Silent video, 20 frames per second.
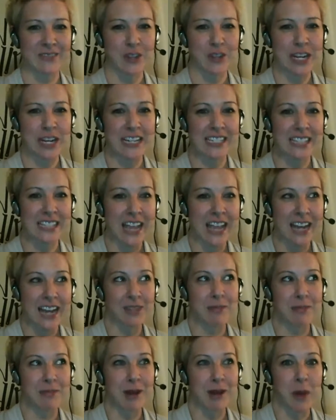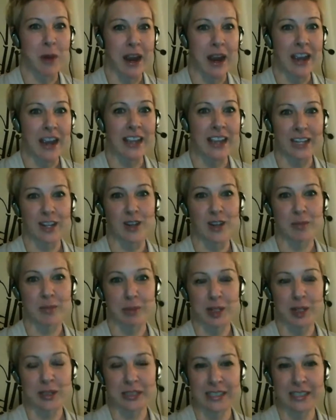very excited about Riot gear
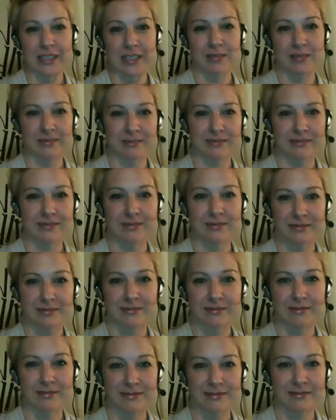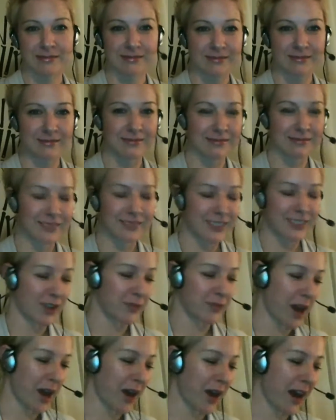apparently.
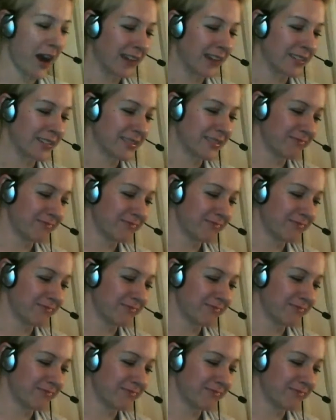So all right.